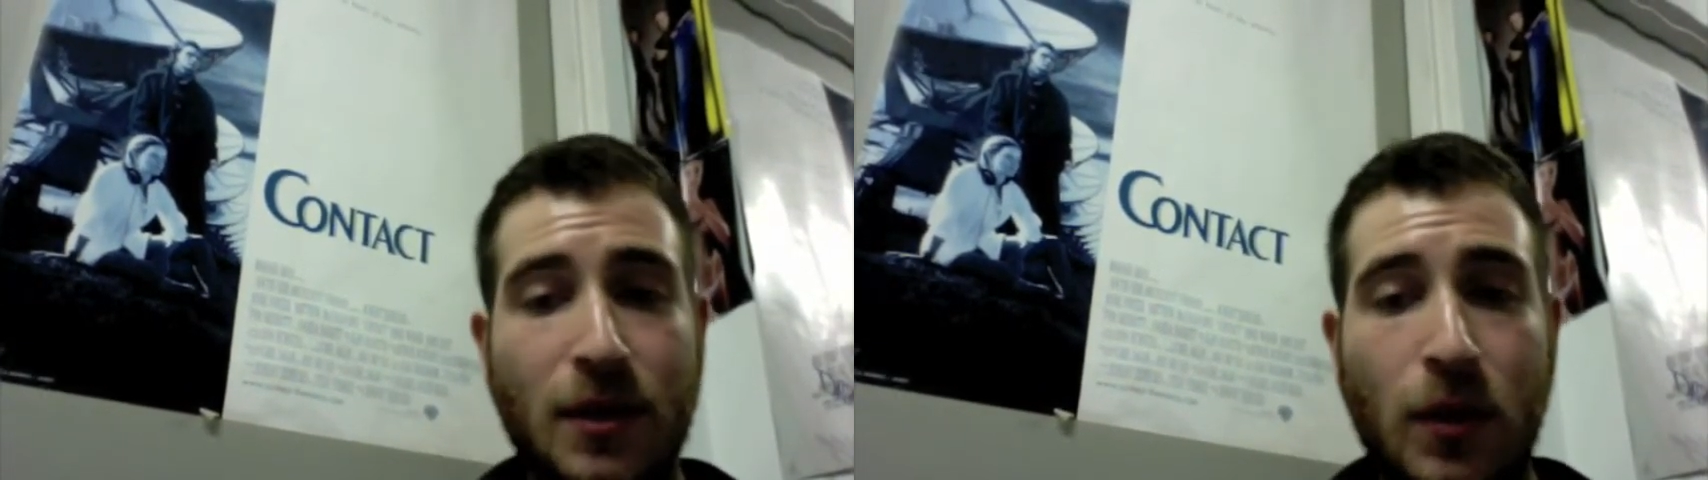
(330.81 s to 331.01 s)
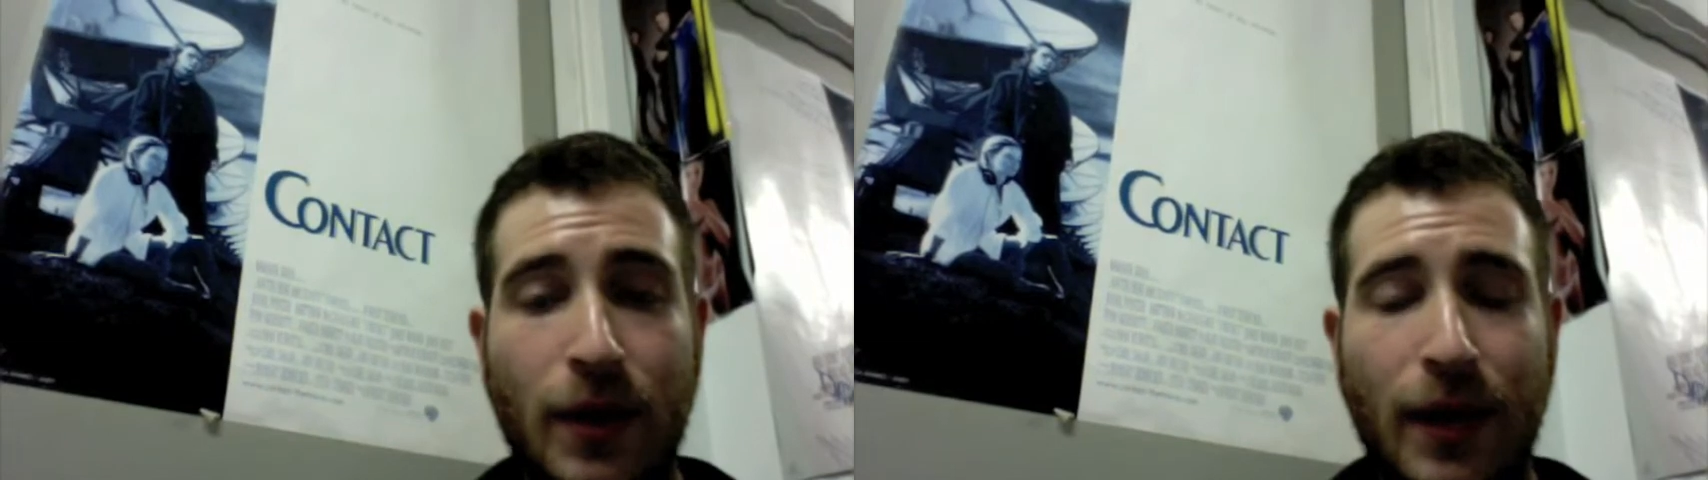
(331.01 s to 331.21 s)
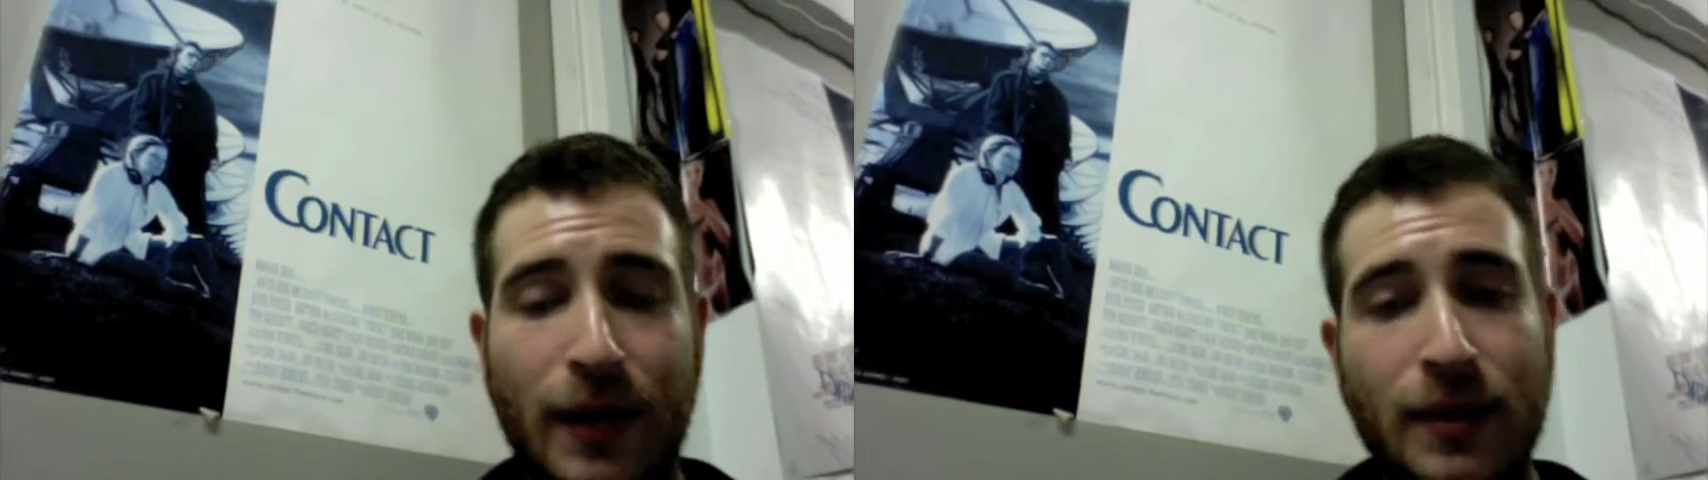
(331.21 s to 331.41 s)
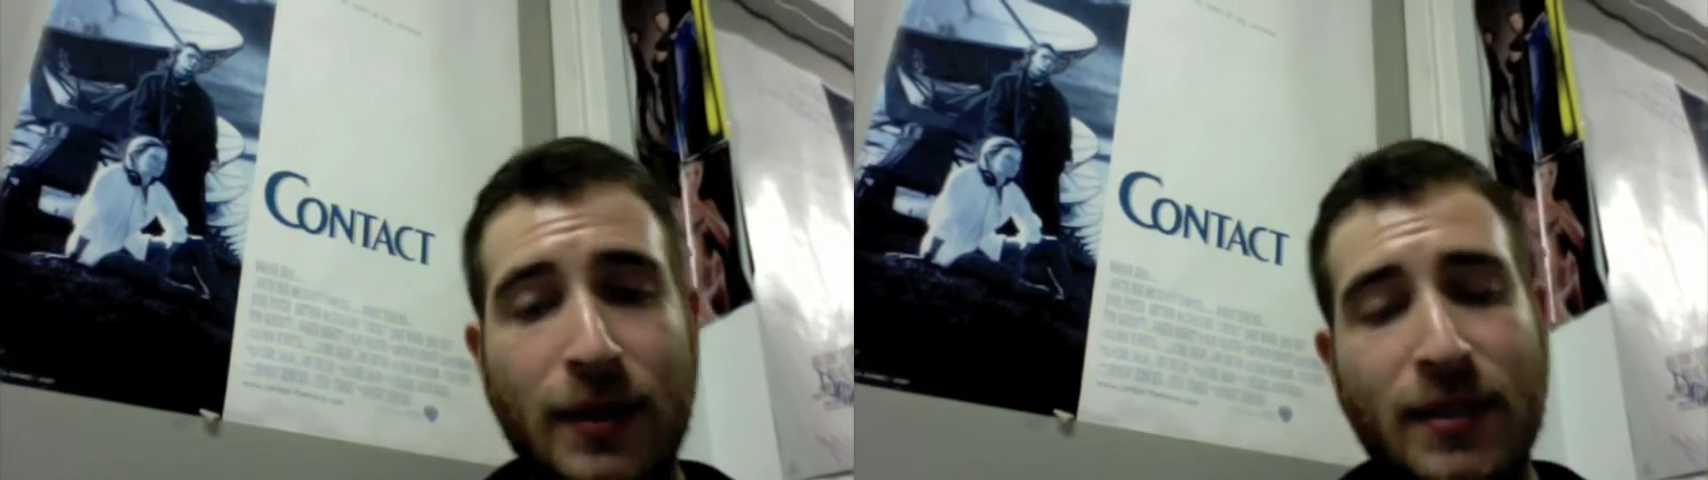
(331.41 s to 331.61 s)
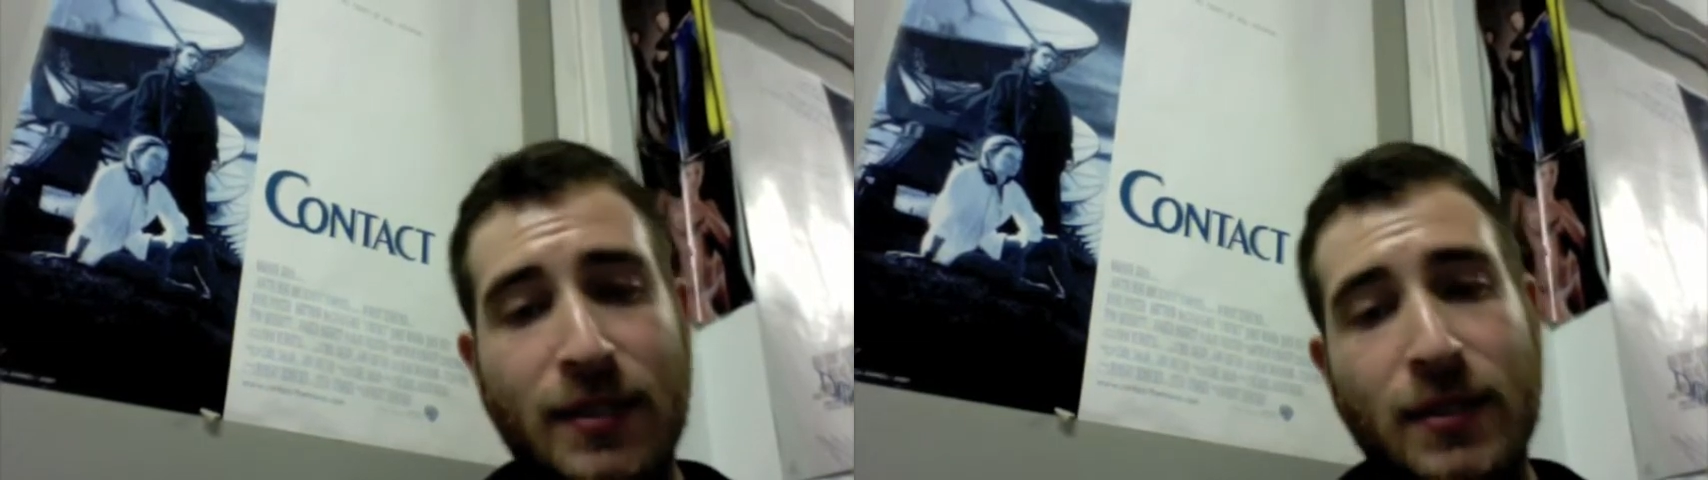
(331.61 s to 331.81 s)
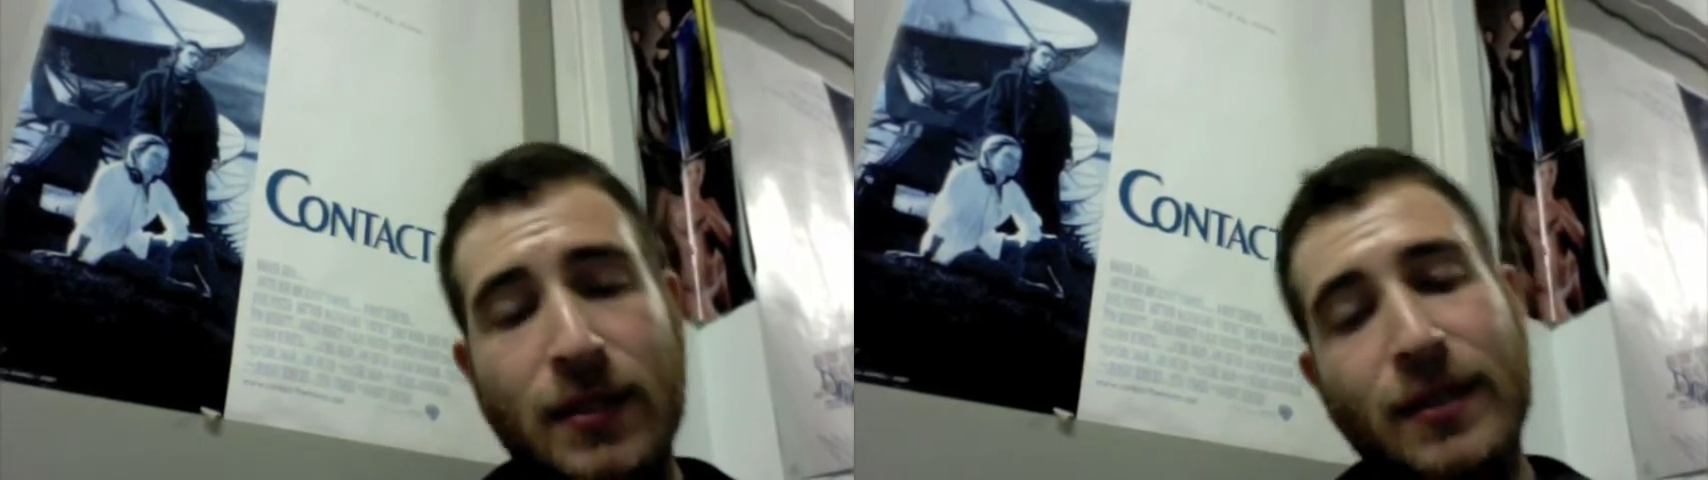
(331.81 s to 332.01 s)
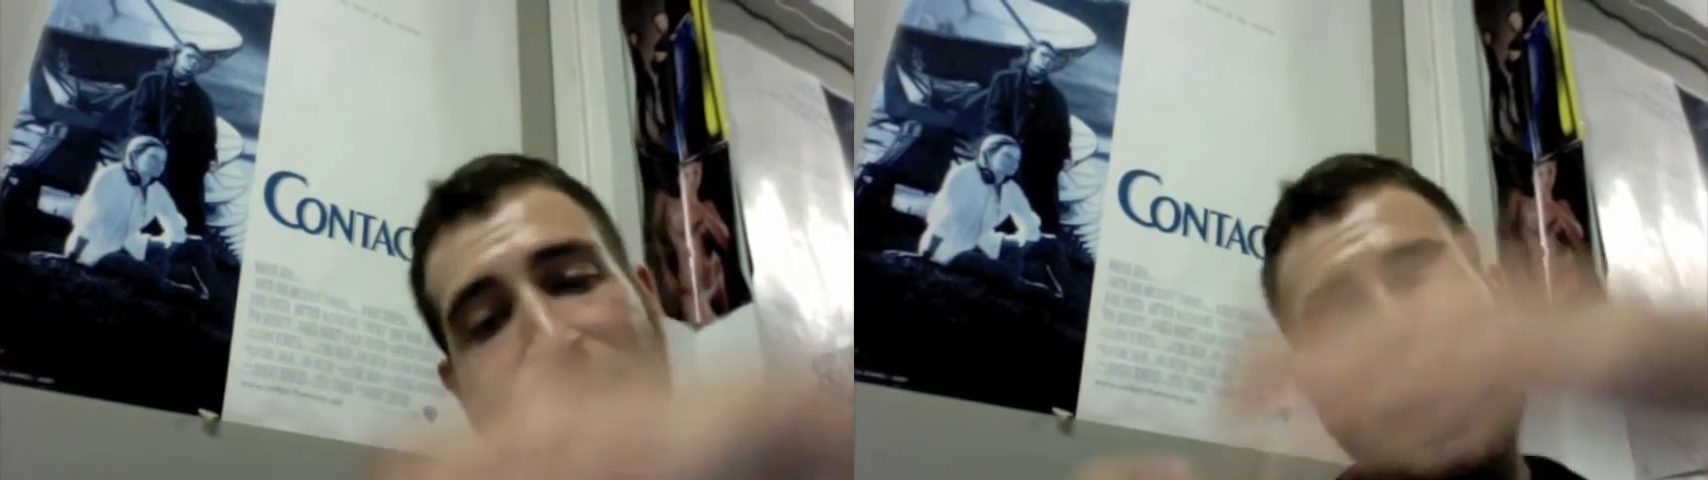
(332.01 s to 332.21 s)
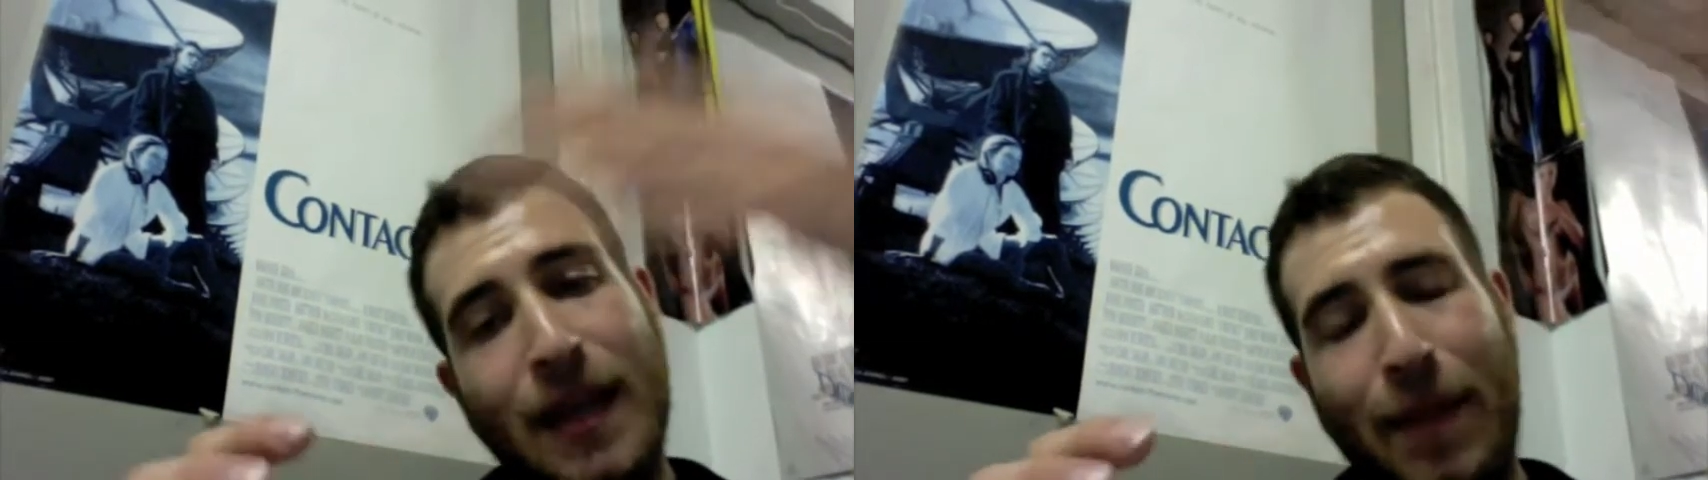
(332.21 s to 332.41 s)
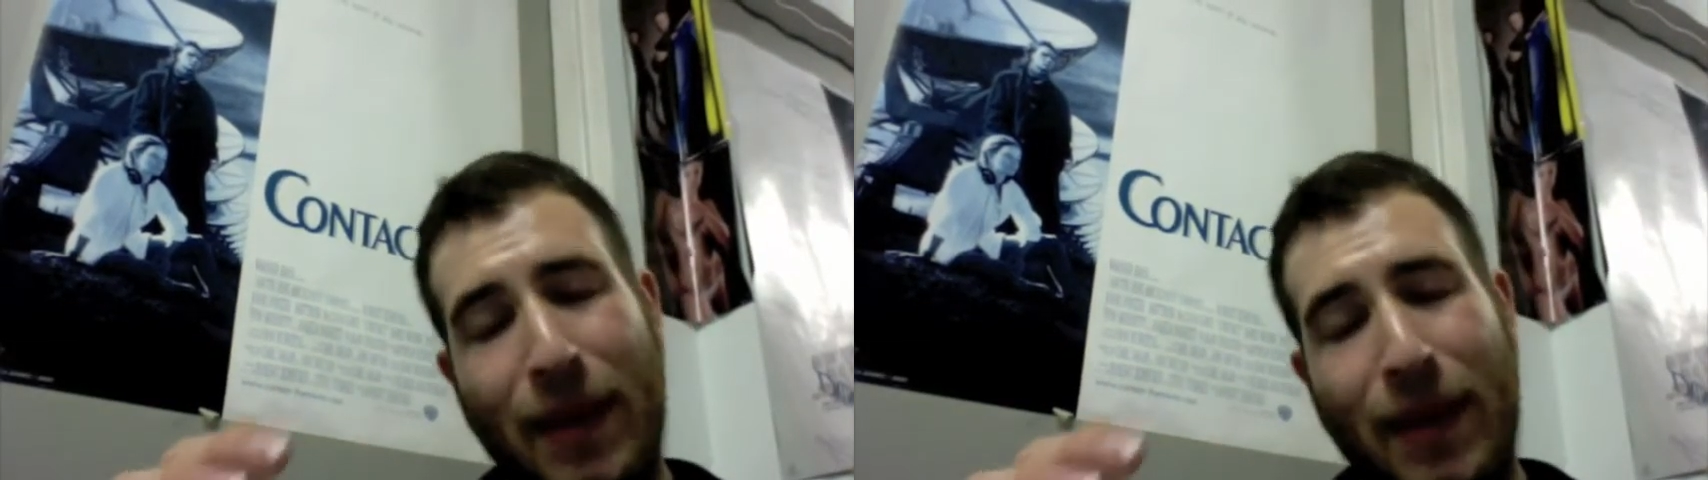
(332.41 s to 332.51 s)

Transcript: okay, let's step